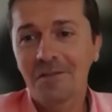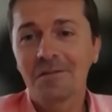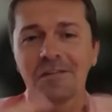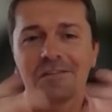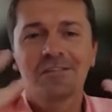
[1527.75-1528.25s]
And
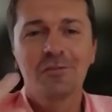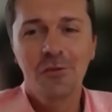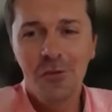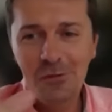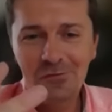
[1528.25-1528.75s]
there is this
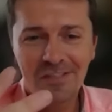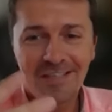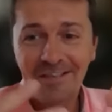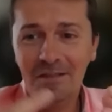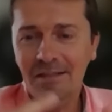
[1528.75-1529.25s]
new
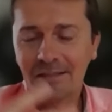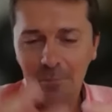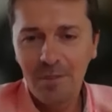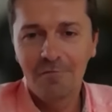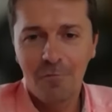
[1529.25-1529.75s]
thing that
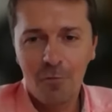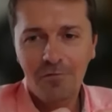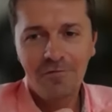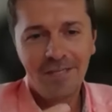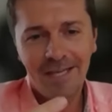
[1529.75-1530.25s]
keep
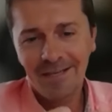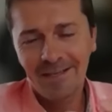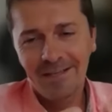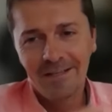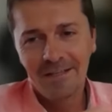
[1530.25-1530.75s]
evolving,
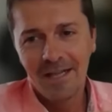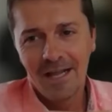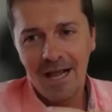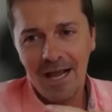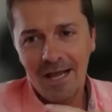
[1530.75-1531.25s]
and
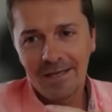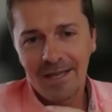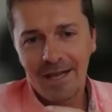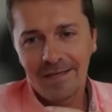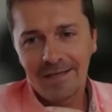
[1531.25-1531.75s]

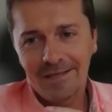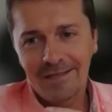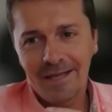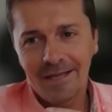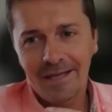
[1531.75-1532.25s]

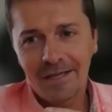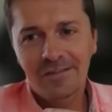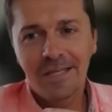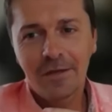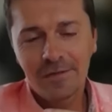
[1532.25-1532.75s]
I
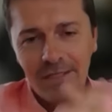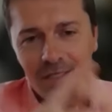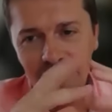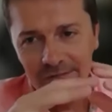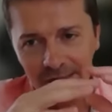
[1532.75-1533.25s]
think until
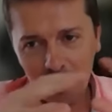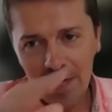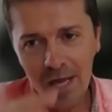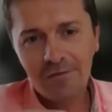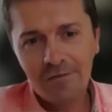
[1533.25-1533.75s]
it
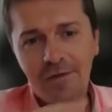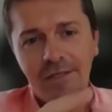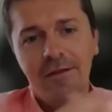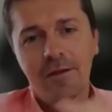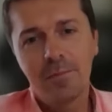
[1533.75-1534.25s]
stabilizes a
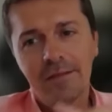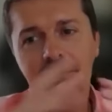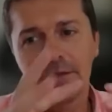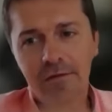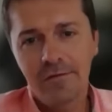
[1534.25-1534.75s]
little bit,
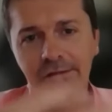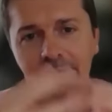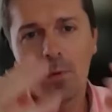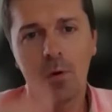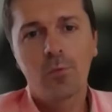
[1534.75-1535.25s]
until there is
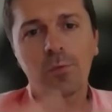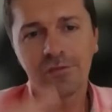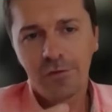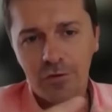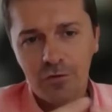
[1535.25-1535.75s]
more
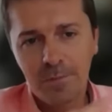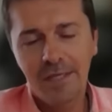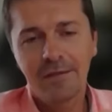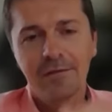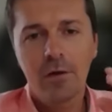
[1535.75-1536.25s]
research
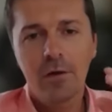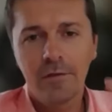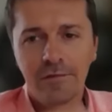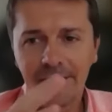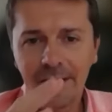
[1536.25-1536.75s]
being done,
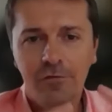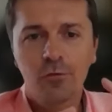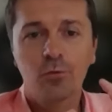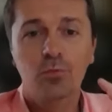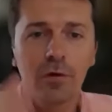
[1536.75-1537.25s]
until the
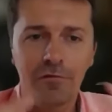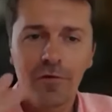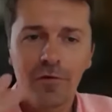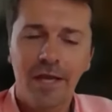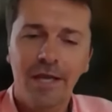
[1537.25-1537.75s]
rule of
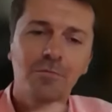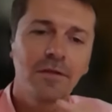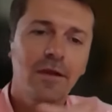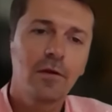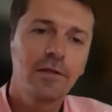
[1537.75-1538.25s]

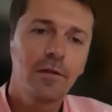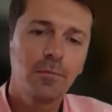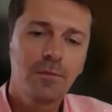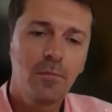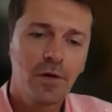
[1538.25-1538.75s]
engagement are a little
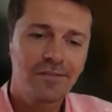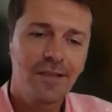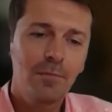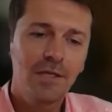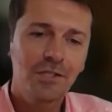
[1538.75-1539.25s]
bit more
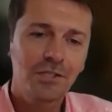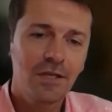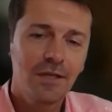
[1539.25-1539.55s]
established,